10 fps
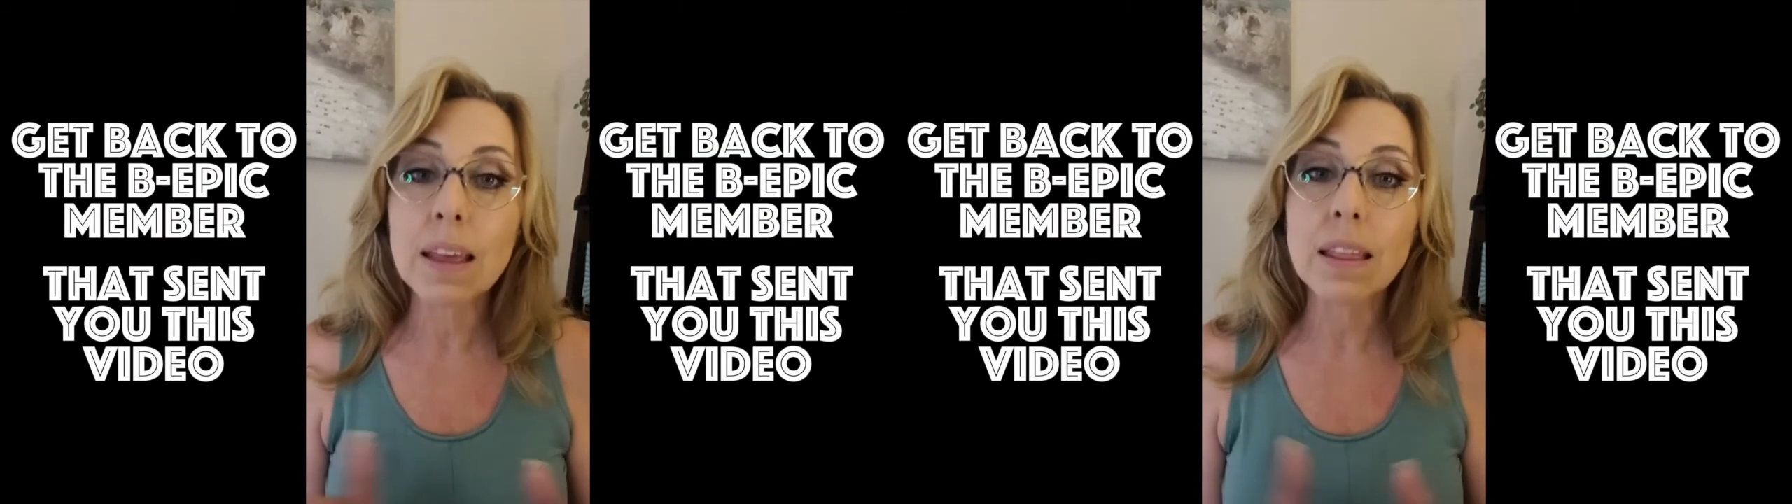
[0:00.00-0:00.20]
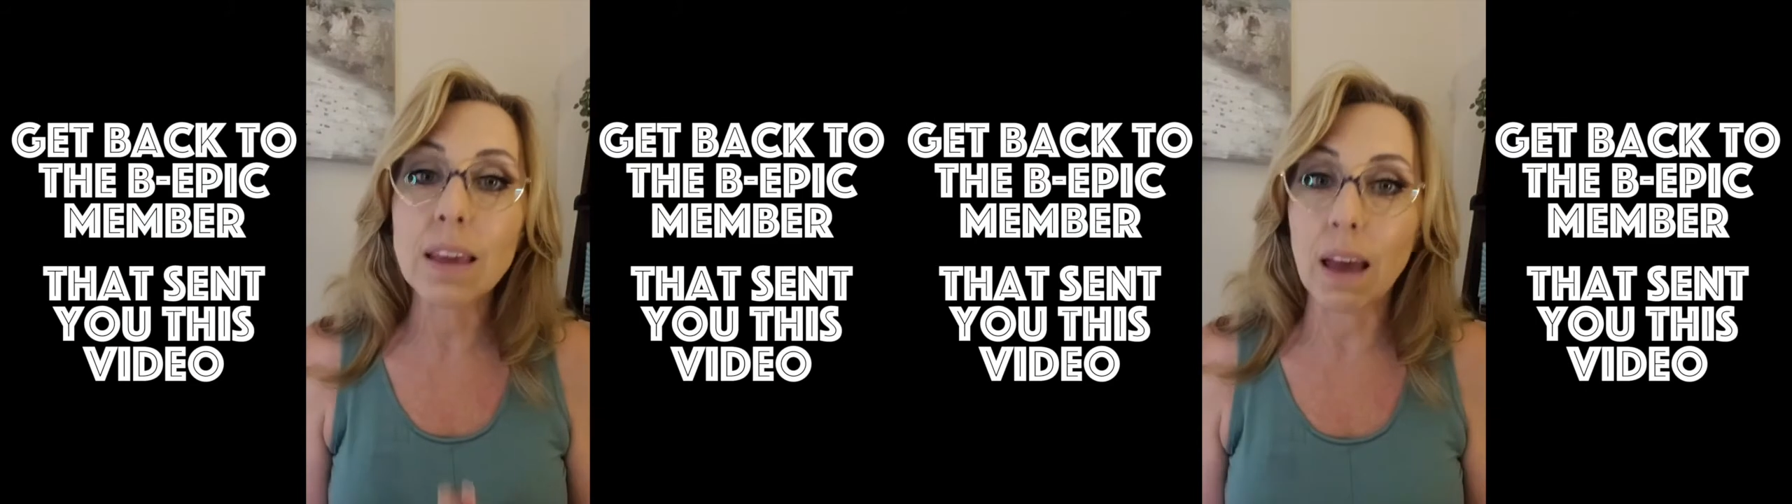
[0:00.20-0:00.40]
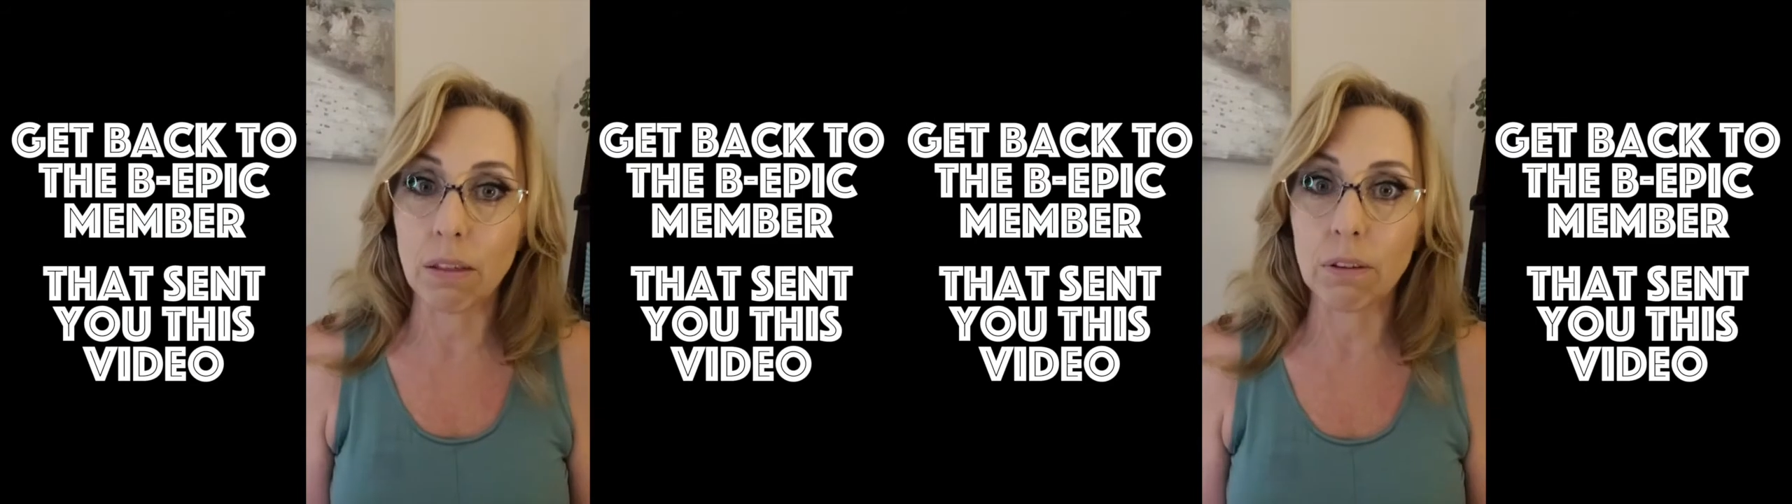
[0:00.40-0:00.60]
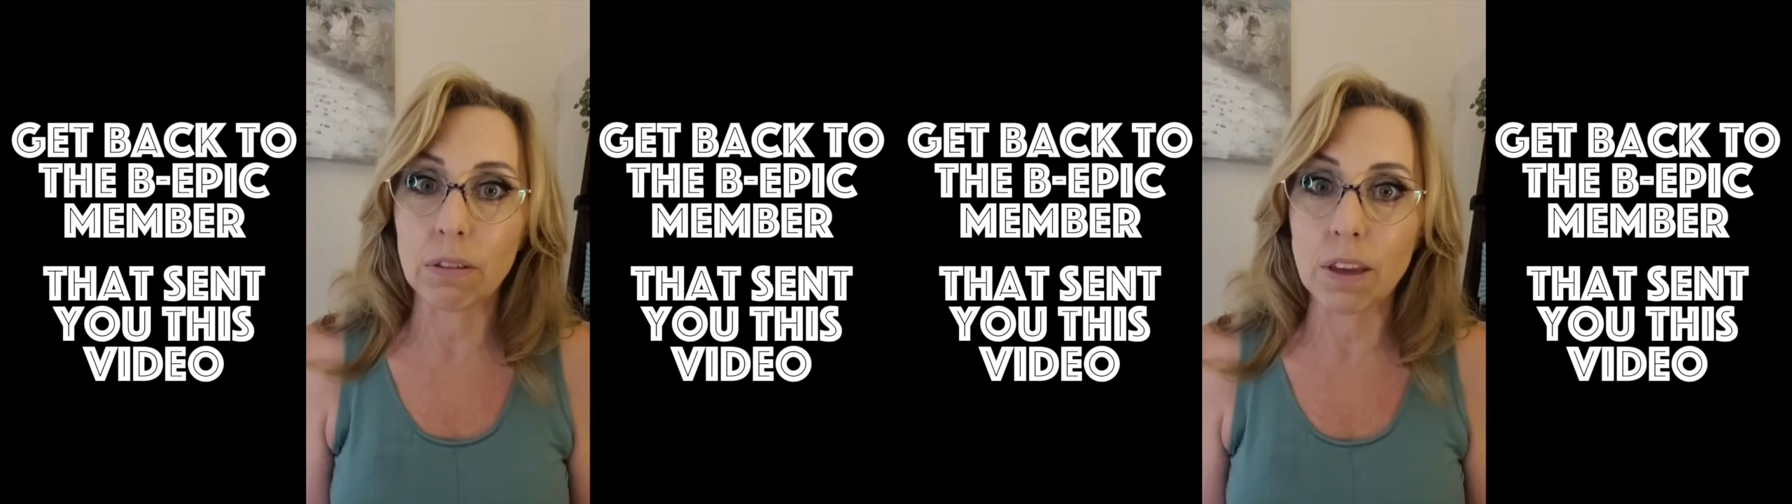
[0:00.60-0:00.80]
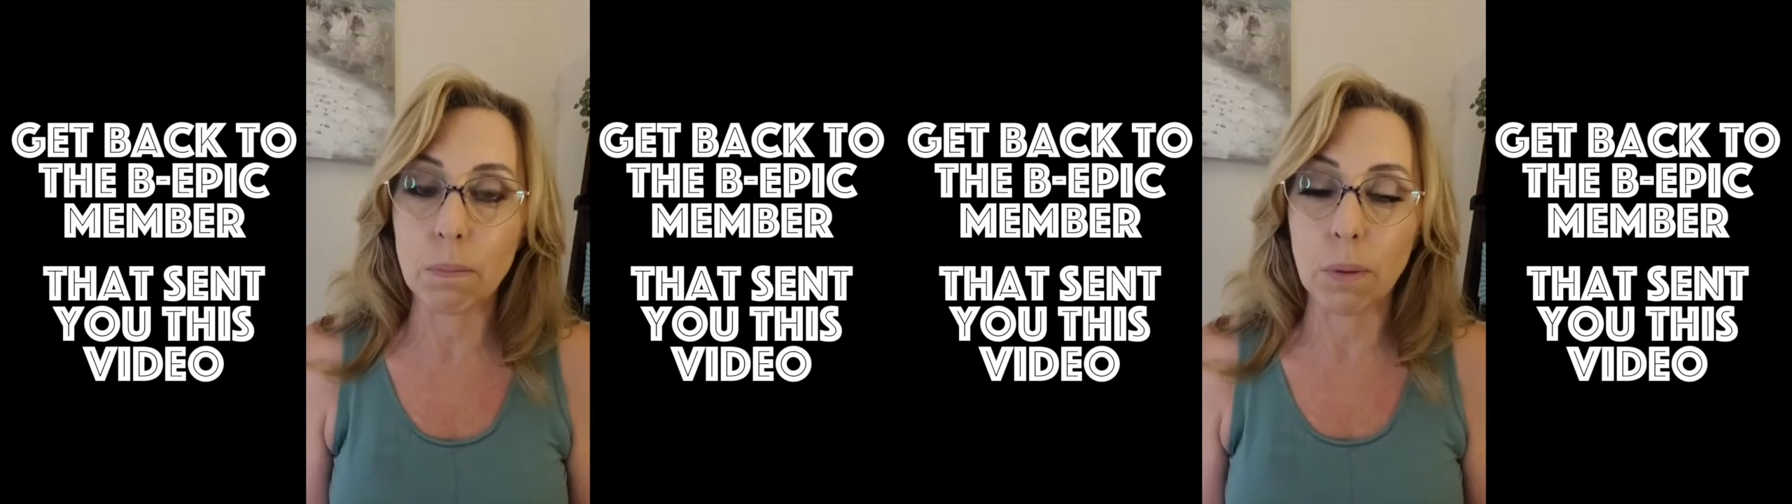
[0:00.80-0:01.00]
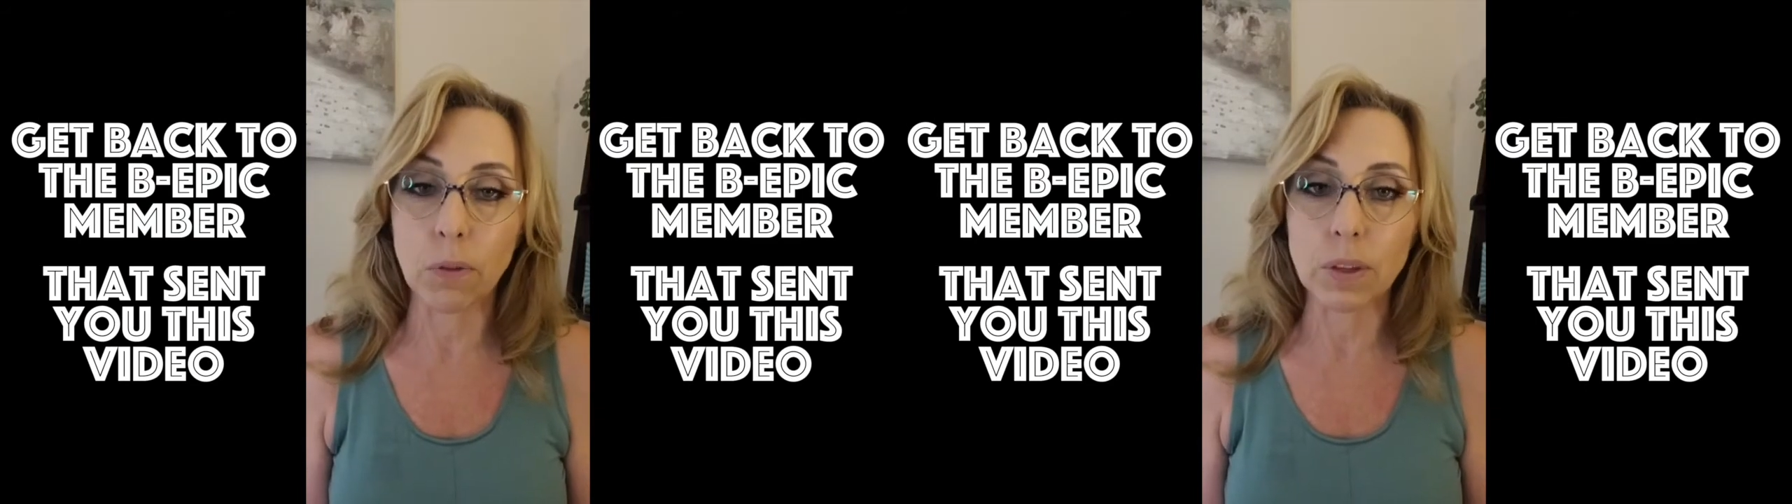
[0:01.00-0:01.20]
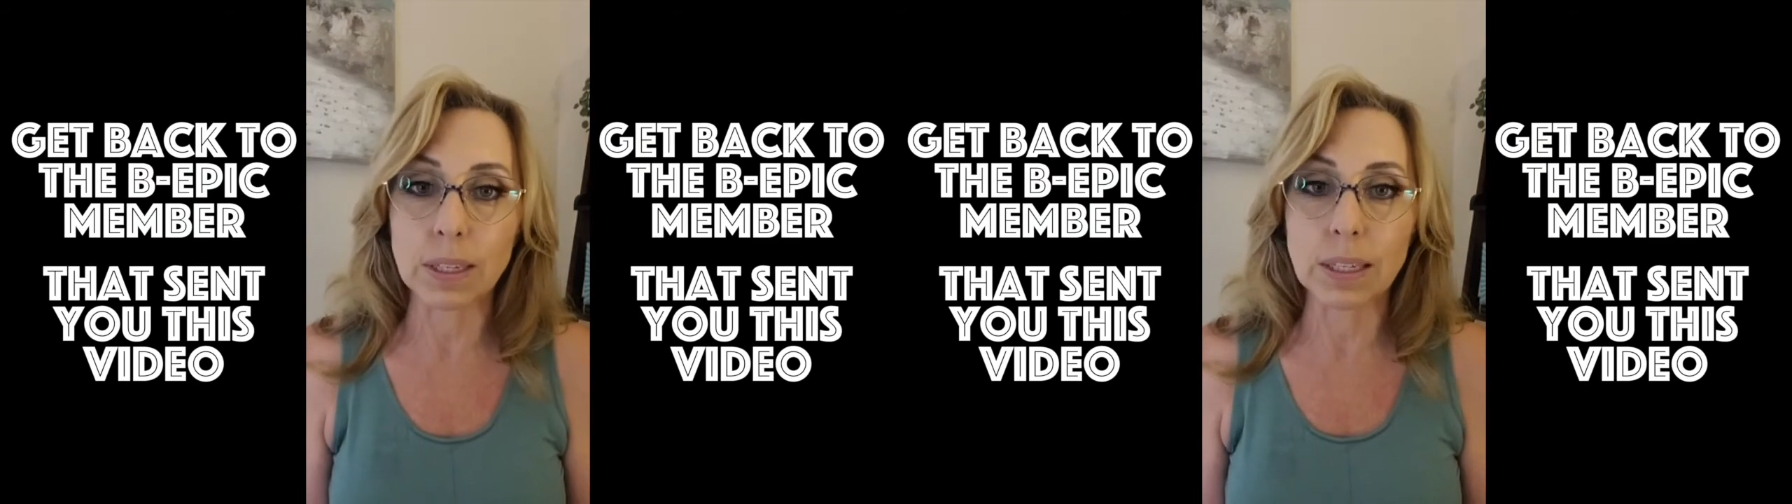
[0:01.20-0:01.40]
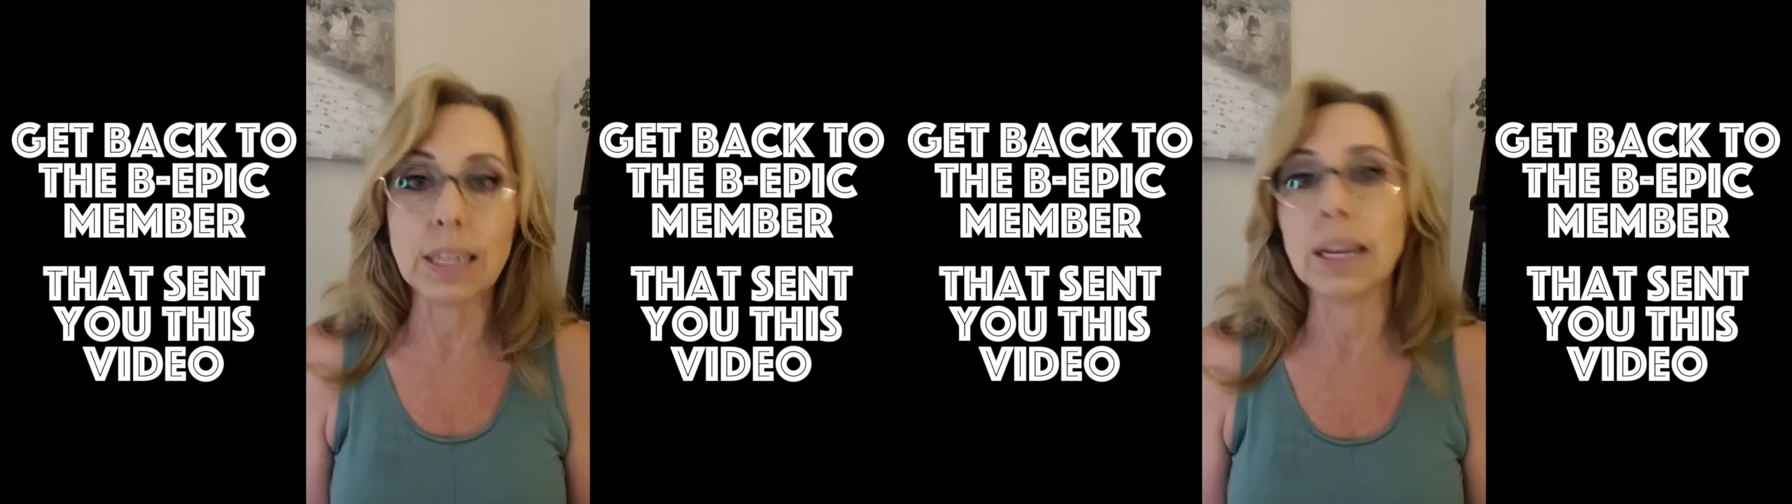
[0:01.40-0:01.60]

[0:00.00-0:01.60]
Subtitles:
The other thing about this tea,